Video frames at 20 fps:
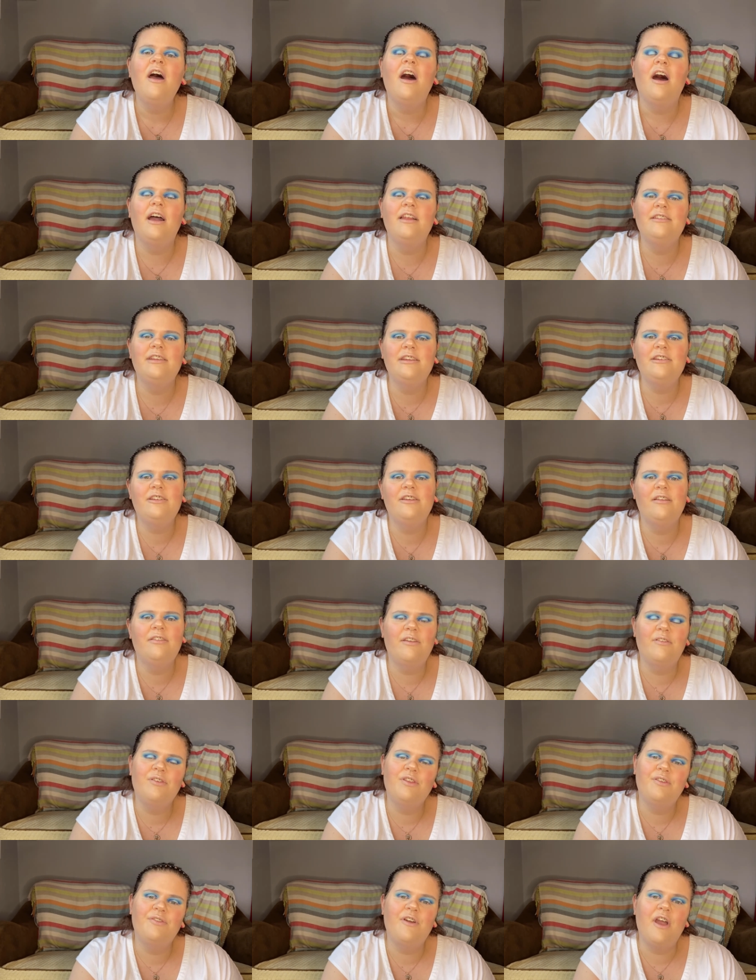I did use
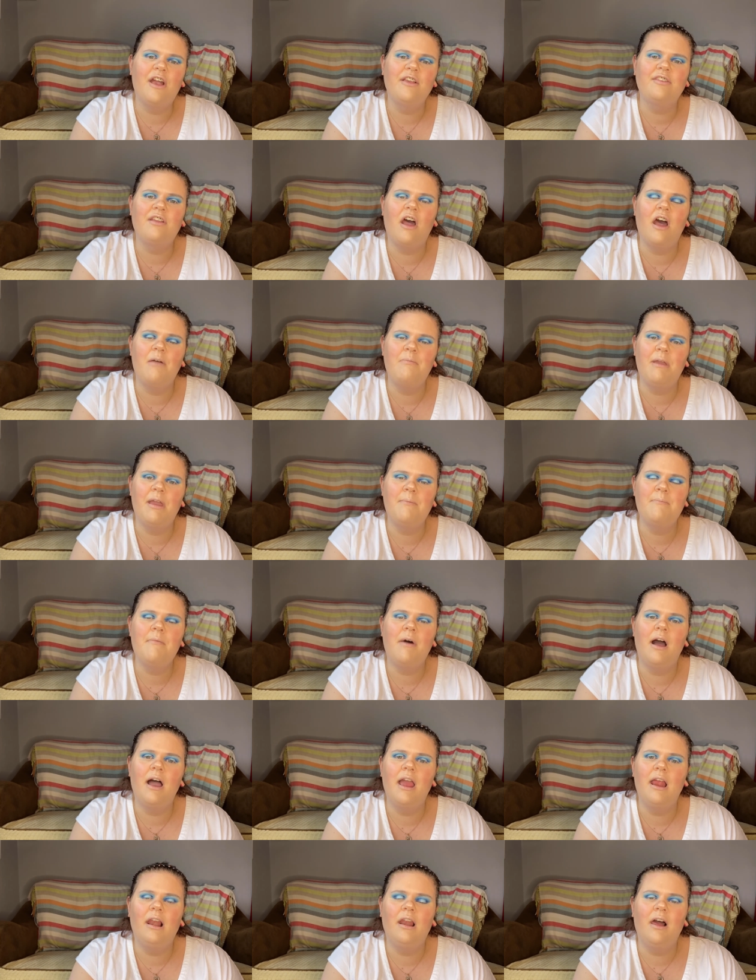it for the first time in
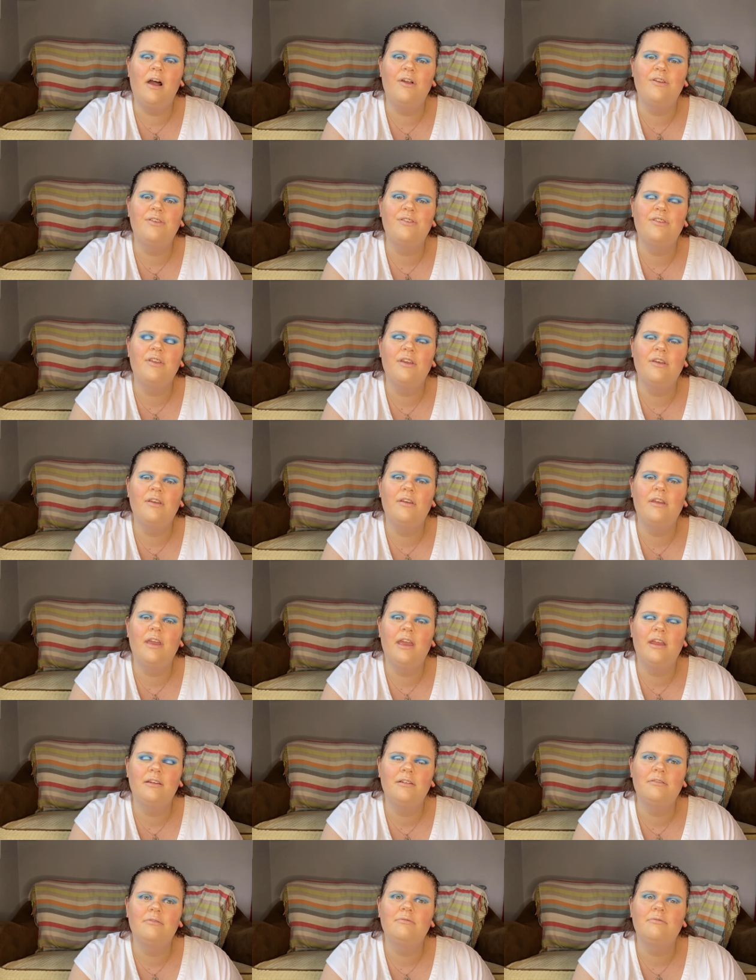my
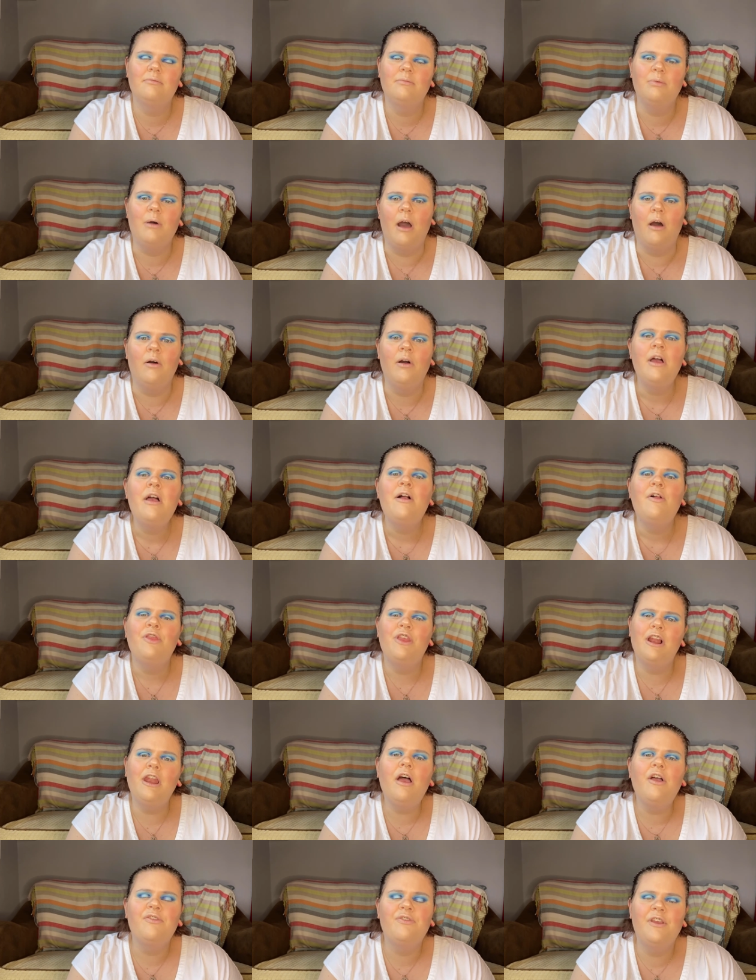the
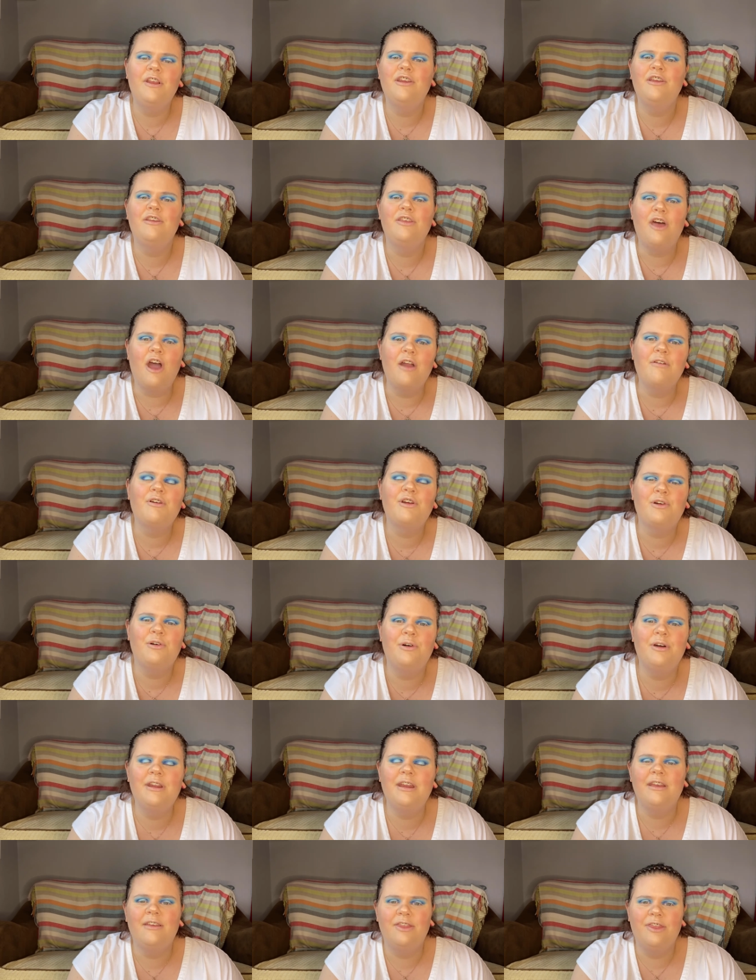last video that I
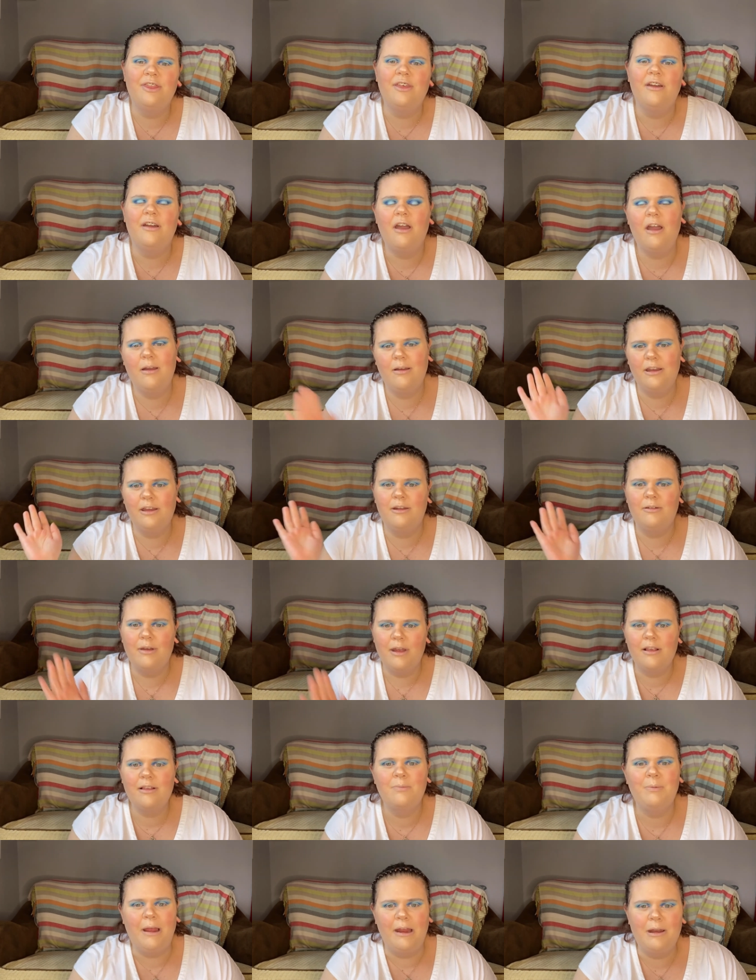recorded that I'm going to
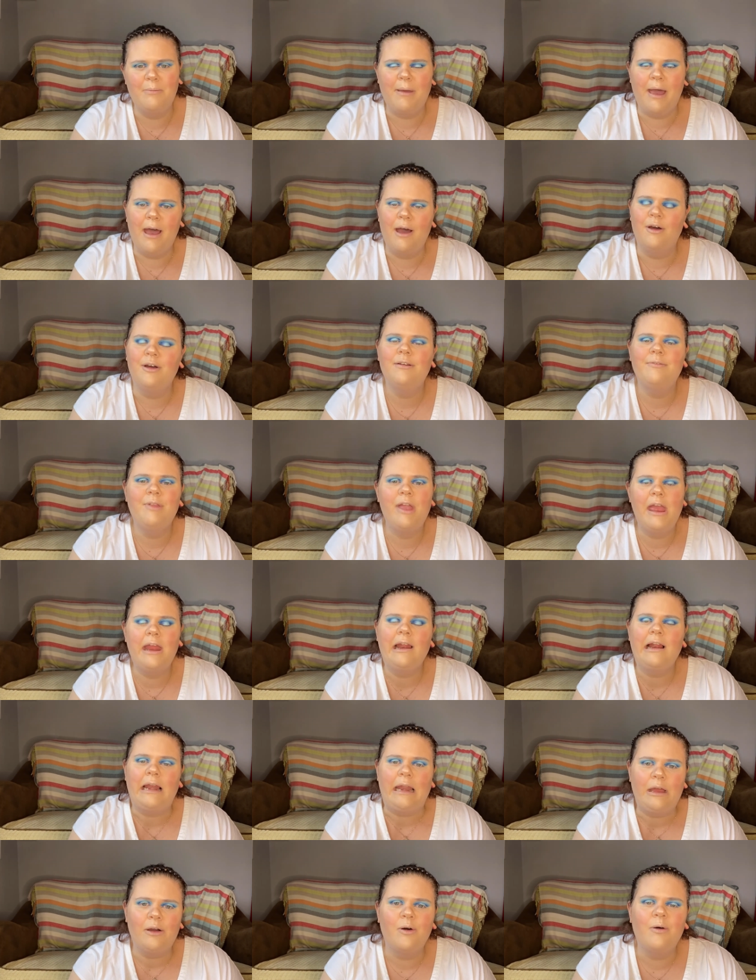explain about in a
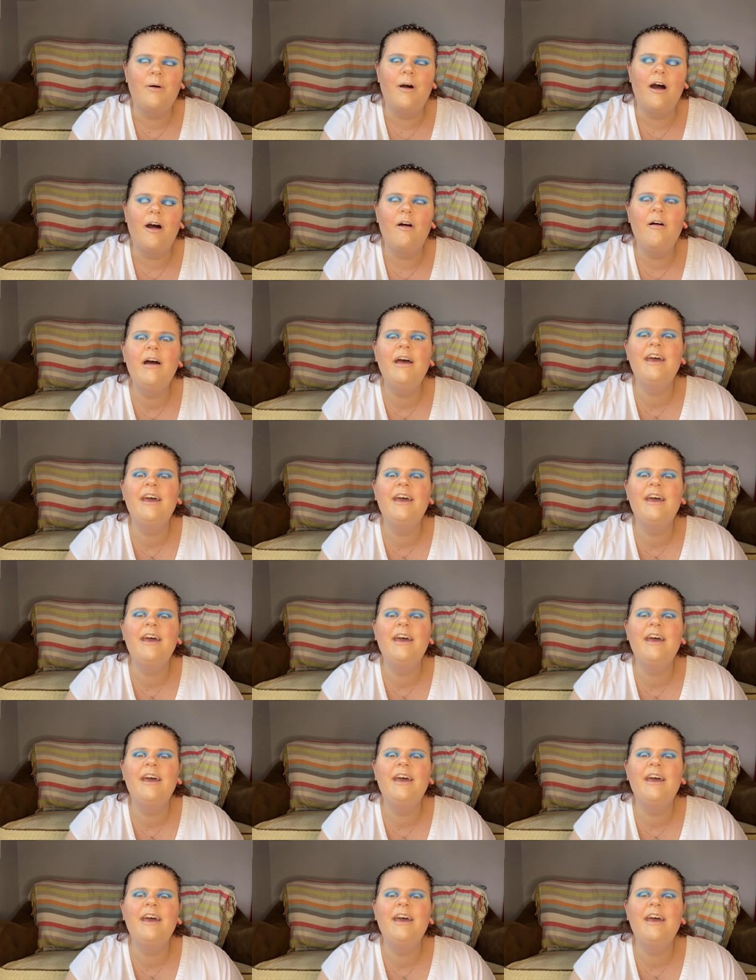little while.